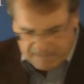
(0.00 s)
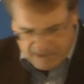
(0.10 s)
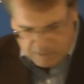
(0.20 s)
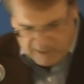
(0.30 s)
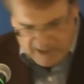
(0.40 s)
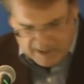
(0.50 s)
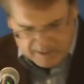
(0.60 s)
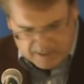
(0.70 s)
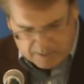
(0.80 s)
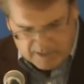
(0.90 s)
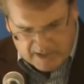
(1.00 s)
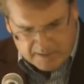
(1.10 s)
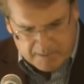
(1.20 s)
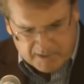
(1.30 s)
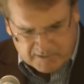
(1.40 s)
They went out
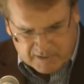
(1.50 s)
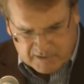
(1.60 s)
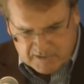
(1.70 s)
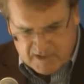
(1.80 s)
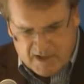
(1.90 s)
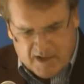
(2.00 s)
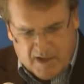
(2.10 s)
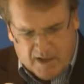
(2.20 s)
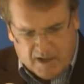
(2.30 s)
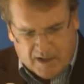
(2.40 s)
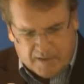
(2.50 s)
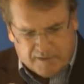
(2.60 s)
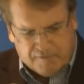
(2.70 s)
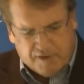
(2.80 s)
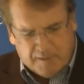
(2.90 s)
of business.
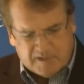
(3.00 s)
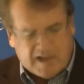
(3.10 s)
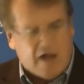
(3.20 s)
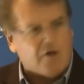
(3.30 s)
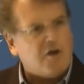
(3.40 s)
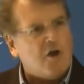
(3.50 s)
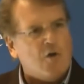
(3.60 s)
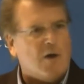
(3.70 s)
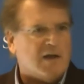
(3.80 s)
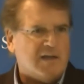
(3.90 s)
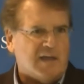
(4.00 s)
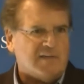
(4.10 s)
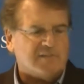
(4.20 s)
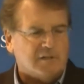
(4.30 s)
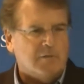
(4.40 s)
The famous Alcoa
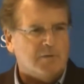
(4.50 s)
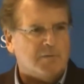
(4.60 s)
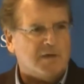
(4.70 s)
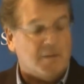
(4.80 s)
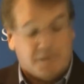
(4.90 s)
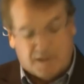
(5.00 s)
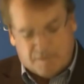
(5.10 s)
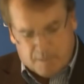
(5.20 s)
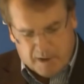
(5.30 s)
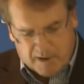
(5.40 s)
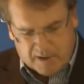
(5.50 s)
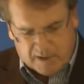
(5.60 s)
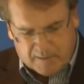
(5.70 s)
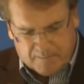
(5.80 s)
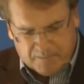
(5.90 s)
case, Aluminum Company of
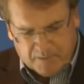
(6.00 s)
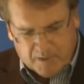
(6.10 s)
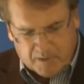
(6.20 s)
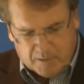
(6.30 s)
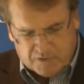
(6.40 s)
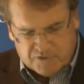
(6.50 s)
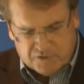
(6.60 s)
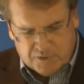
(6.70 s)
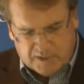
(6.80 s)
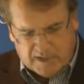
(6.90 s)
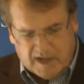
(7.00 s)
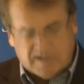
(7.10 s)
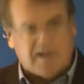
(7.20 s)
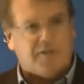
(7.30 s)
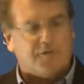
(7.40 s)
America, they were sued in
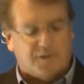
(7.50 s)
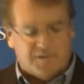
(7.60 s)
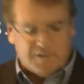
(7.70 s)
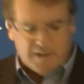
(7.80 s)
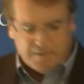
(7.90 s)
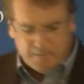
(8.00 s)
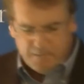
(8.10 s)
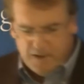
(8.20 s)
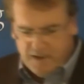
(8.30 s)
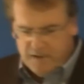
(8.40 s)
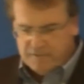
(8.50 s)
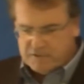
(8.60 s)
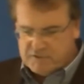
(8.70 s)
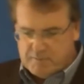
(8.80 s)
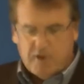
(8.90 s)
1937 for
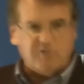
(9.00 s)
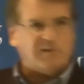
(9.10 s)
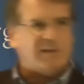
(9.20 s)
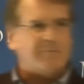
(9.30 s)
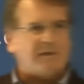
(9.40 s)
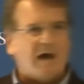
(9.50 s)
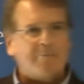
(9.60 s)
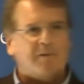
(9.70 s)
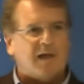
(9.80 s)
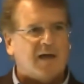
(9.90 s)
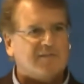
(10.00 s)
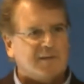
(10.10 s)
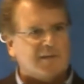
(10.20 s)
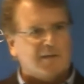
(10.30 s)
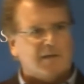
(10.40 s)
supposedly
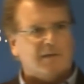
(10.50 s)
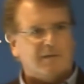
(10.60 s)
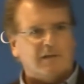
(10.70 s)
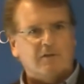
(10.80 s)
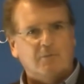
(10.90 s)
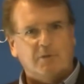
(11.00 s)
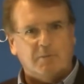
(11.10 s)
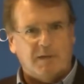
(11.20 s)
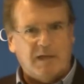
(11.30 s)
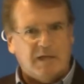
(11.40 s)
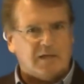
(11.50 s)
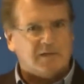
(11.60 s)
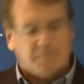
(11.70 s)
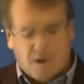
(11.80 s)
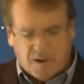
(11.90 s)
monopolizing the aluminum
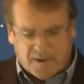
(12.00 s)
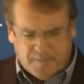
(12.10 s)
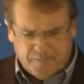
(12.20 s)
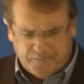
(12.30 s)
ingot market.